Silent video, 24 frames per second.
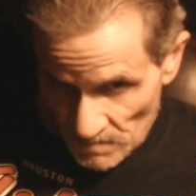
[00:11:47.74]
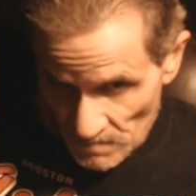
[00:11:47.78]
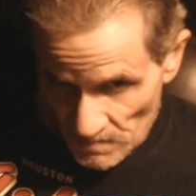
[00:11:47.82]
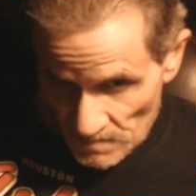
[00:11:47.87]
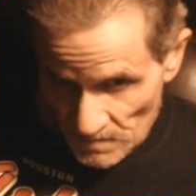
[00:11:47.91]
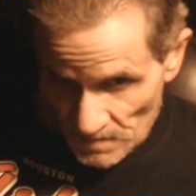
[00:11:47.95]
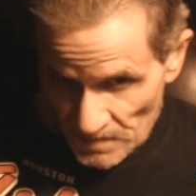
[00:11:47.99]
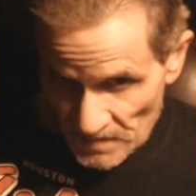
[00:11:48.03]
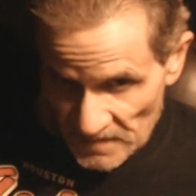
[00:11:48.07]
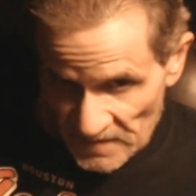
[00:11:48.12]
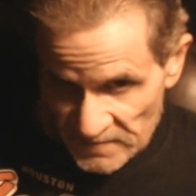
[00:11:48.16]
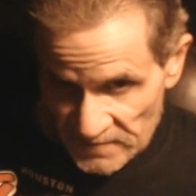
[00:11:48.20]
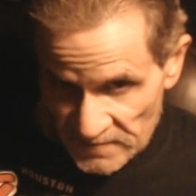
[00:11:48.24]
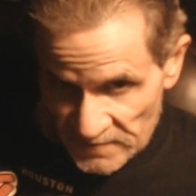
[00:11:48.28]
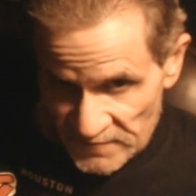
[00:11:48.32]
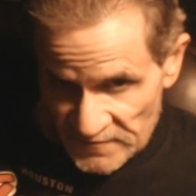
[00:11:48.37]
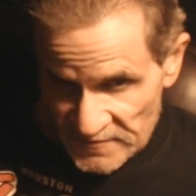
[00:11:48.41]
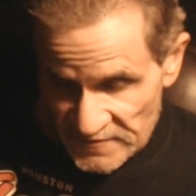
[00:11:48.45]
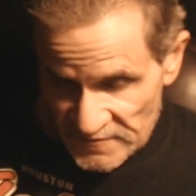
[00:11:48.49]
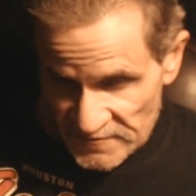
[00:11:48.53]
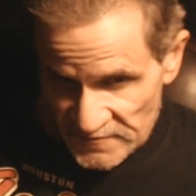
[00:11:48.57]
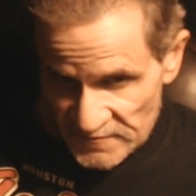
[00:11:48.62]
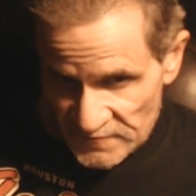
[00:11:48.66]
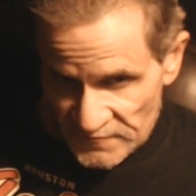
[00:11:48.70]
and your
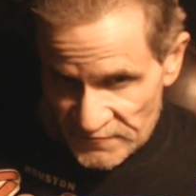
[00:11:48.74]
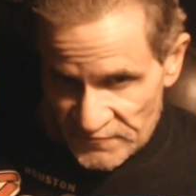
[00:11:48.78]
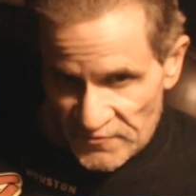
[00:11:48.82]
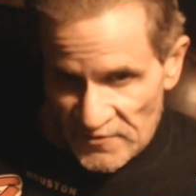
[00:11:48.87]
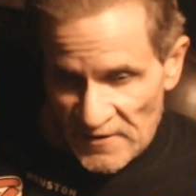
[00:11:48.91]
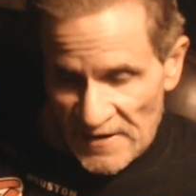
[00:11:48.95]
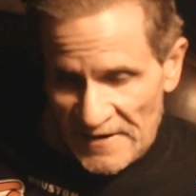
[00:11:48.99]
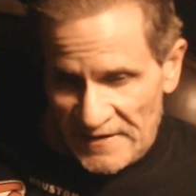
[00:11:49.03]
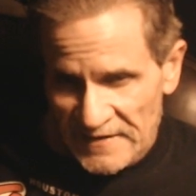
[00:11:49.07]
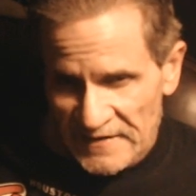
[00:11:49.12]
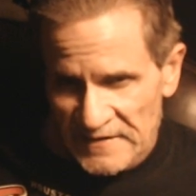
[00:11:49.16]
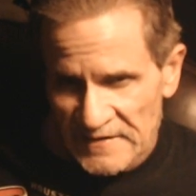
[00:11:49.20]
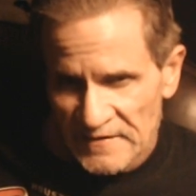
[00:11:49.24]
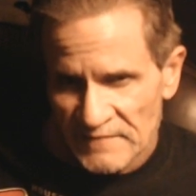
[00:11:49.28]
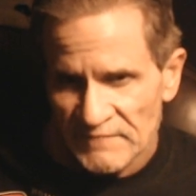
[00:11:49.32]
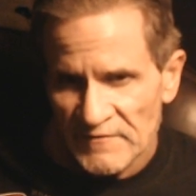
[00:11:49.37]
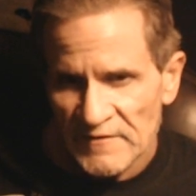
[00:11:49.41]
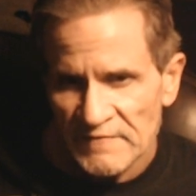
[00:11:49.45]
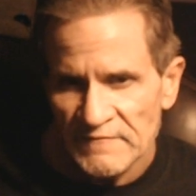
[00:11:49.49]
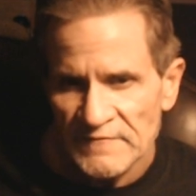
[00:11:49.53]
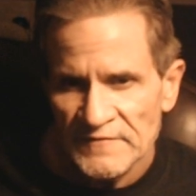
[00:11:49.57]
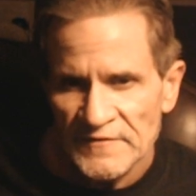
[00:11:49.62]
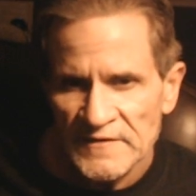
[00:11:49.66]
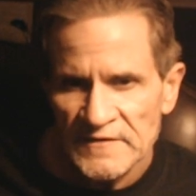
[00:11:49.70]
digital tracking of
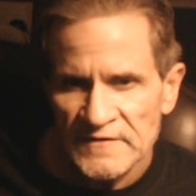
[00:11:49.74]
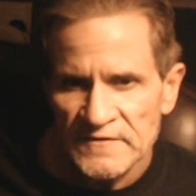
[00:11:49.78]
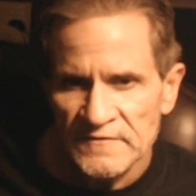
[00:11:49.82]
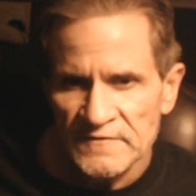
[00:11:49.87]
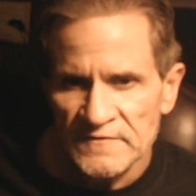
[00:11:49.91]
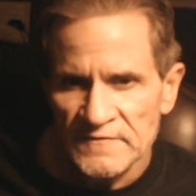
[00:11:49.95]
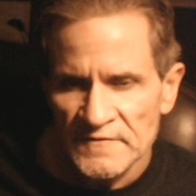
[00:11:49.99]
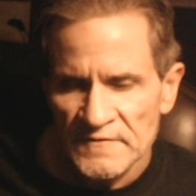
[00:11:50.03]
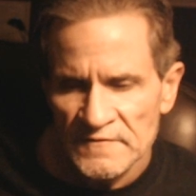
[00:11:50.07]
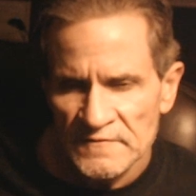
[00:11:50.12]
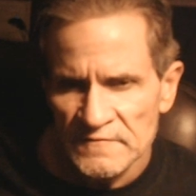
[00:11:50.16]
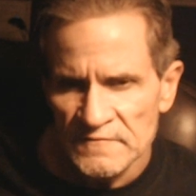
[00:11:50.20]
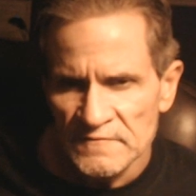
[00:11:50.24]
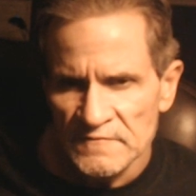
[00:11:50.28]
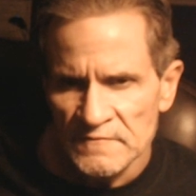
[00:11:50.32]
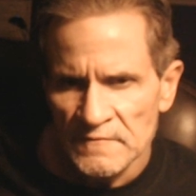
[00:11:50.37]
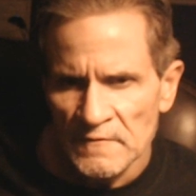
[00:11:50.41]
everything you do?